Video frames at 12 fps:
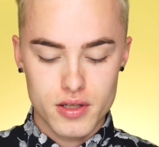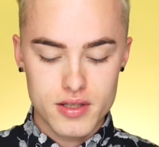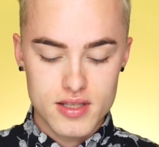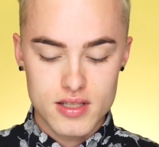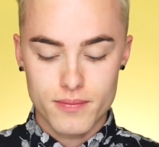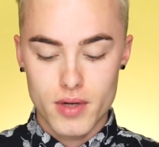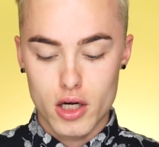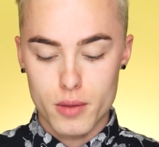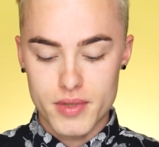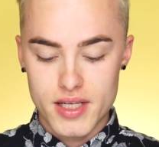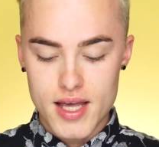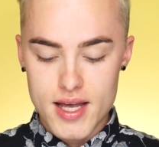This is by
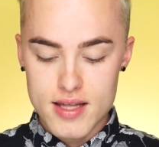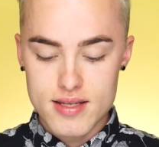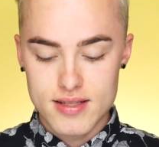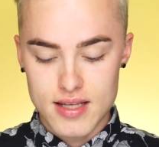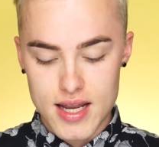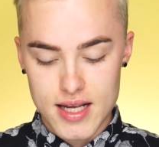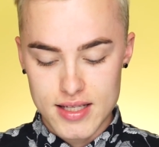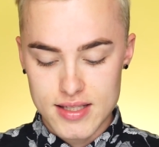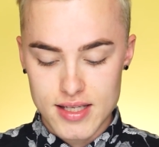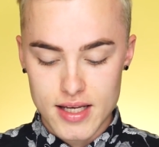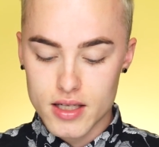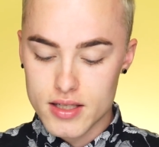Urban Decay. This is the Naked
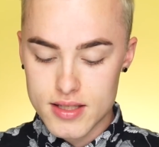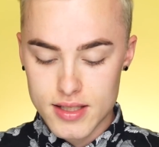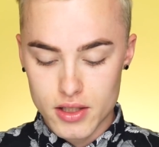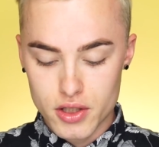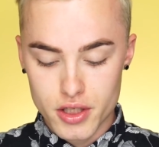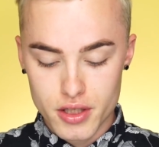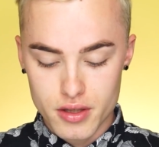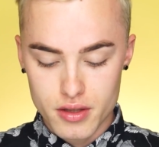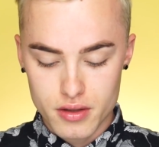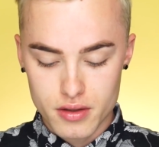Skin Concealer.